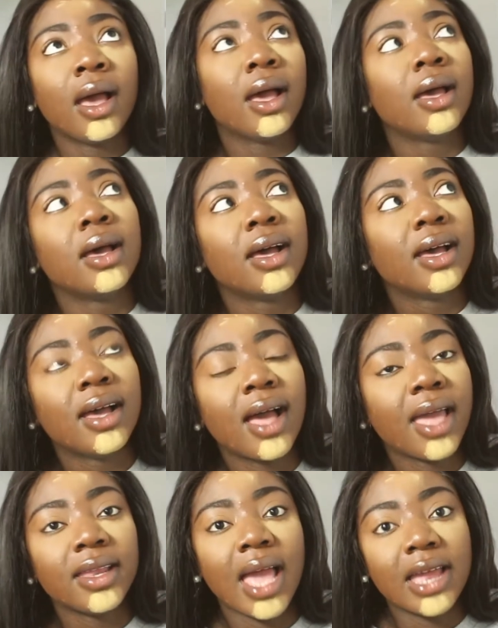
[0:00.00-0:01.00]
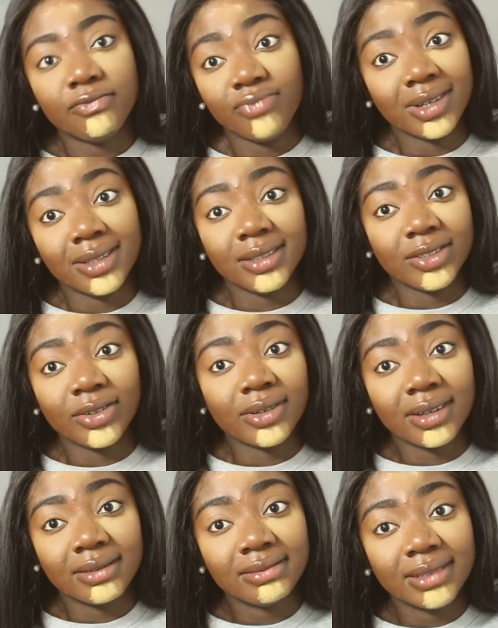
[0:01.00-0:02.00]
I really don't
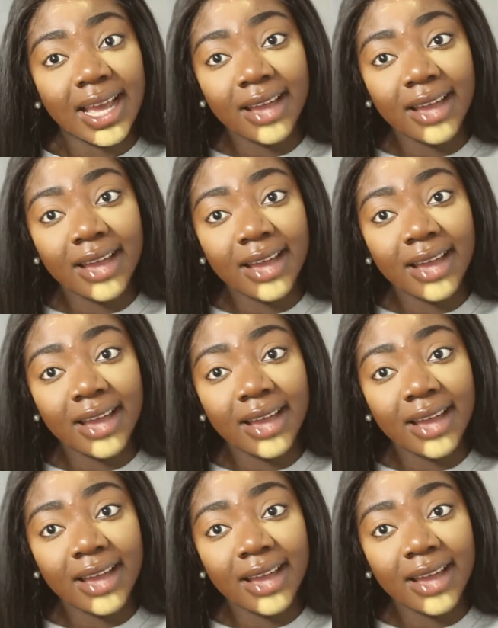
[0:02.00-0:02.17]
know.